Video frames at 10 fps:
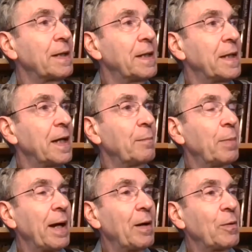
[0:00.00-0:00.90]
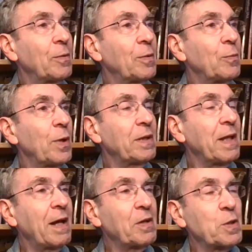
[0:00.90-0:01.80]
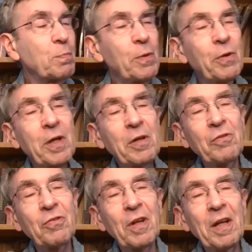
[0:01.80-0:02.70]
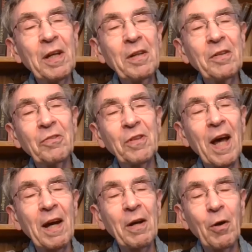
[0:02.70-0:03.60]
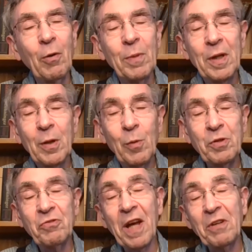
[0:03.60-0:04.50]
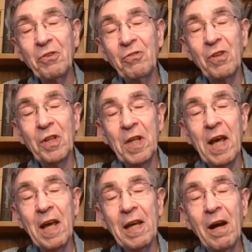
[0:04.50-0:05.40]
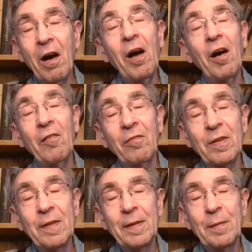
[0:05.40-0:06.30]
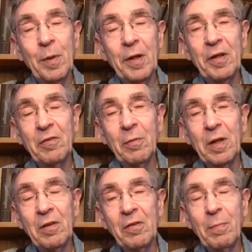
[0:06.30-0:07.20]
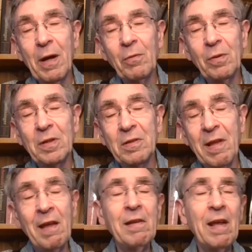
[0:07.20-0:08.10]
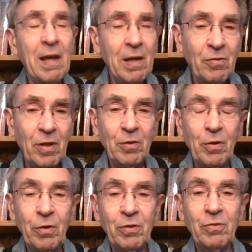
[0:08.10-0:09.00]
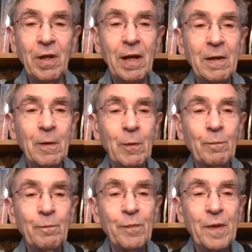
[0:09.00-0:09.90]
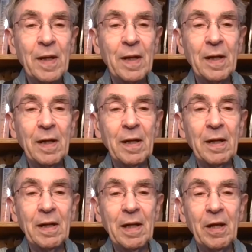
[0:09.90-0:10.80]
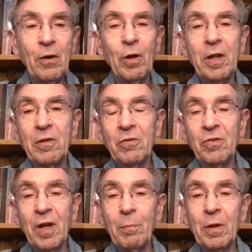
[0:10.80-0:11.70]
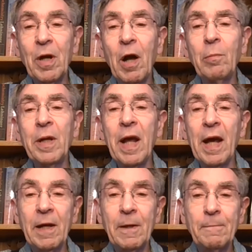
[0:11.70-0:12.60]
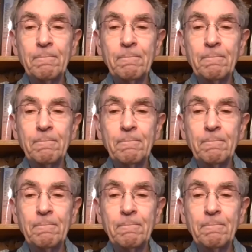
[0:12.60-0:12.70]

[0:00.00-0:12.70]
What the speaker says: about what that experience in Stockholm, which is not just the day of, but it's about 10 days that you're in Stockholm in early December, culminating